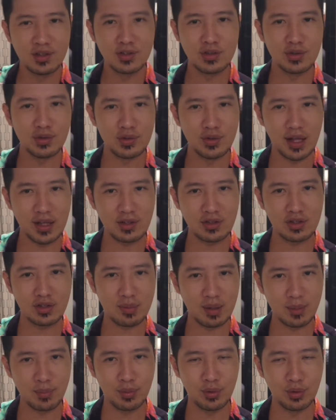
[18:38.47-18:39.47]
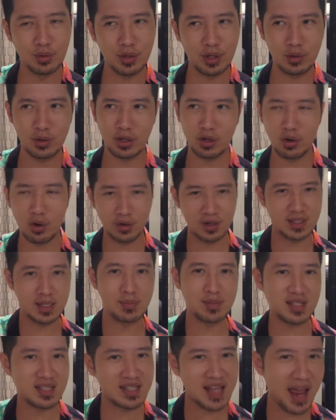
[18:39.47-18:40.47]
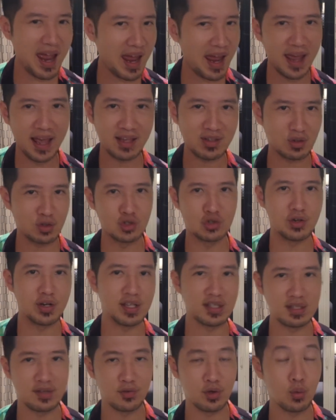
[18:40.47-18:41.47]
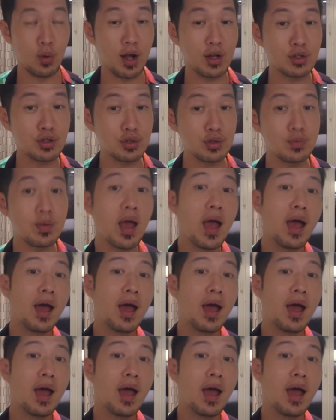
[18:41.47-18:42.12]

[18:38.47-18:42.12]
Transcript: to that swimming pool where you can order some snacks or drinks if you want to.